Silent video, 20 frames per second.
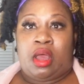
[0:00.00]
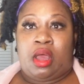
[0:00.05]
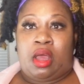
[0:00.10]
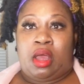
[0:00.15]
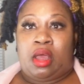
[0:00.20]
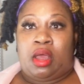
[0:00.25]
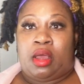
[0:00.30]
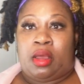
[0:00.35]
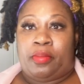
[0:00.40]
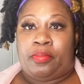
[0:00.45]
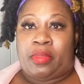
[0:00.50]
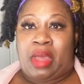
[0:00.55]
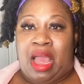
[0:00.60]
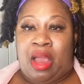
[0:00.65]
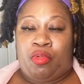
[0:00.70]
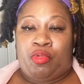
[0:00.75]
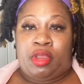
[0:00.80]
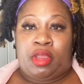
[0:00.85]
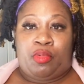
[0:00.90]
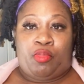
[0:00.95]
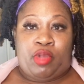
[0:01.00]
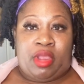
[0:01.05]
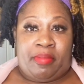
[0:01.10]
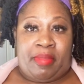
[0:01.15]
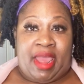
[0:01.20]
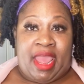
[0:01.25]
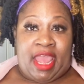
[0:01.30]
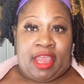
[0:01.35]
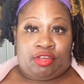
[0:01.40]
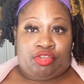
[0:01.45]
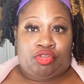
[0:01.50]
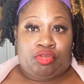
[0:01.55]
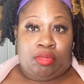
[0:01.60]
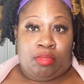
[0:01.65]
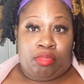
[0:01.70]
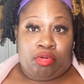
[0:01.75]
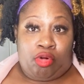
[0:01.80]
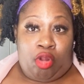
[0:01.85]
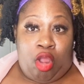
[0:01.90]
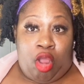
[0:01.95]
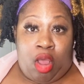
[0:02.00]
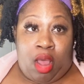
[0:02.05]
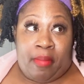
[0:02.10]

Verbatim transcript: I wouldn't wear my actual bra.